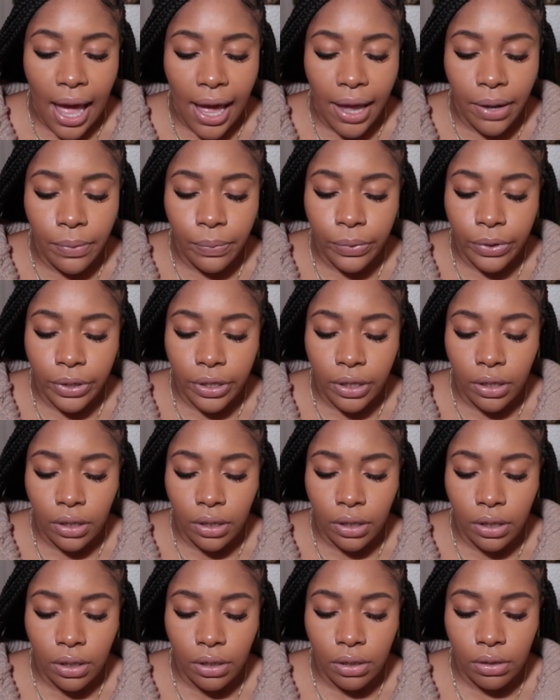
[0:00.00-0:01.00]

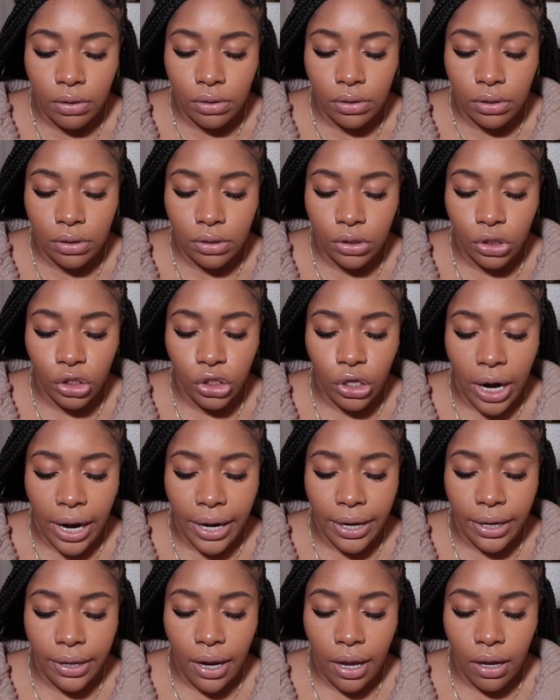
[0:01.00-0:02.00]
would
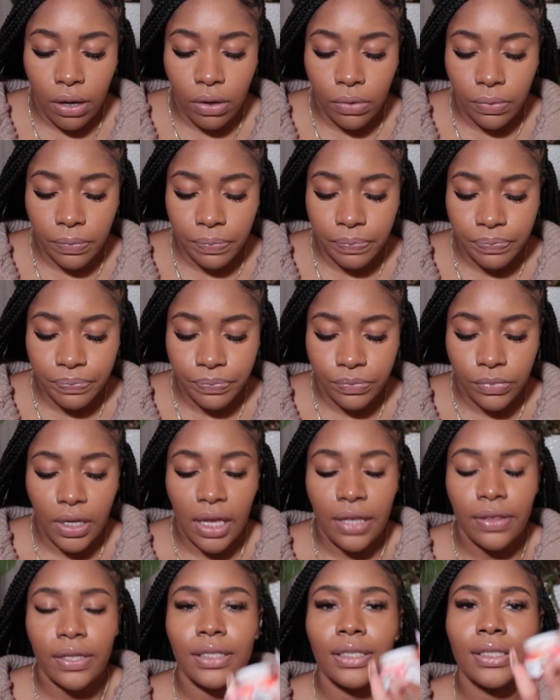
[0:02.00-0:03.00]
try it out.
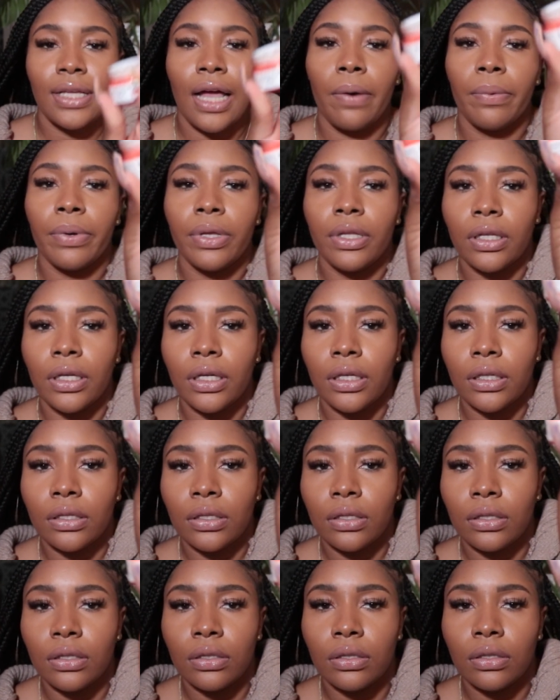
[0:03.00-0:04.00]
And this is how it
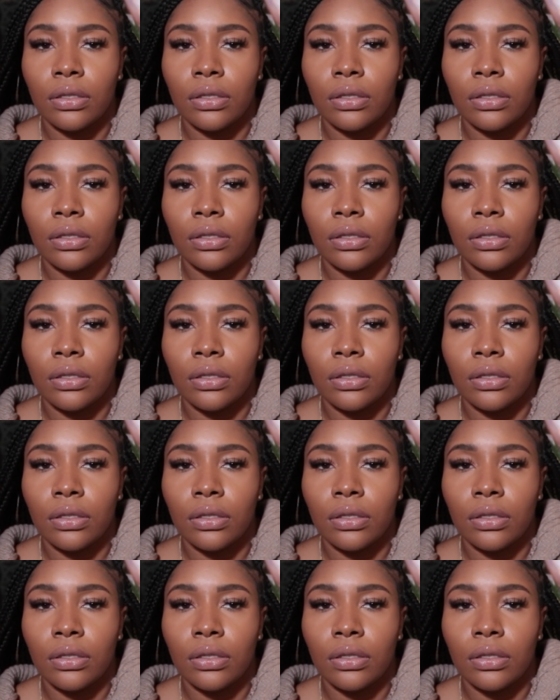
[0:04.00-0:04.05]
looks.